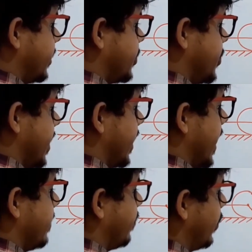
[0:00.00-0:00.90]
string
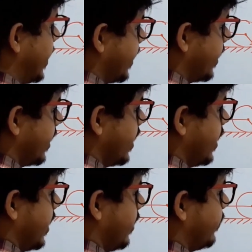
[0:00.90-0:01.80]
and pulley.
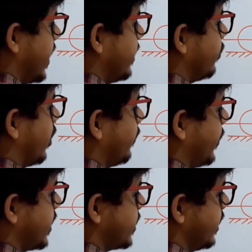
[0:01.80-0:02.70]
If there is not a
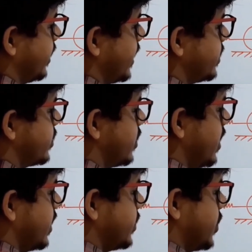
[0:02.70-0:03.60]
friction, then
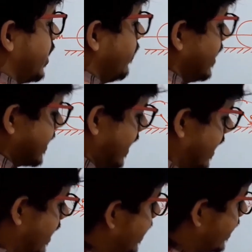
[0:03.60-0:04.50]
string will
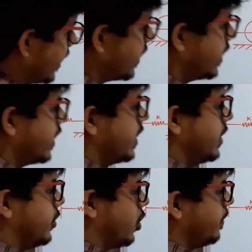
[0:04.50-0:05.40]
suddenly
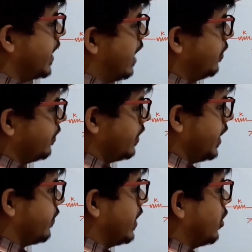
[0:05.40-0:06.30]
drop down,
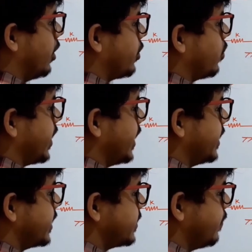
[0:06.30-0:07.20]
it will not rotate
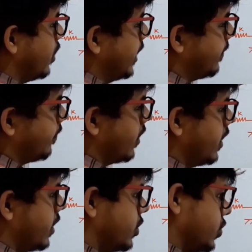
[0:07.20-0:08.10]
this pulley.
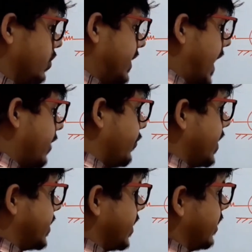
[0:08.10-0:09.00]
So that
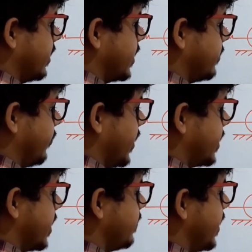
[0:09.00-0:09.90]
friction, the
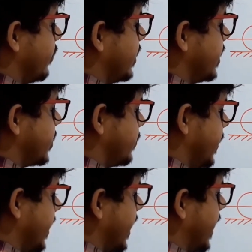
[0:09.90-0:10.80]
friction between this
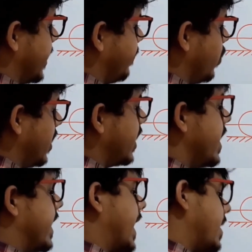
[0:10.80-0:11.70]
spring and the pulley
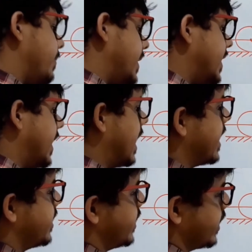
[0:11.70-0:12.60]
can be
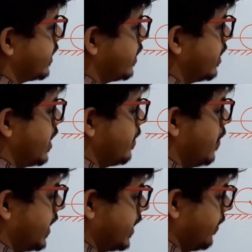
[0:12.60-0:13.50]
neglected,
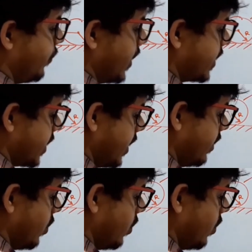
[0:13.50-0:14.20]
but the friction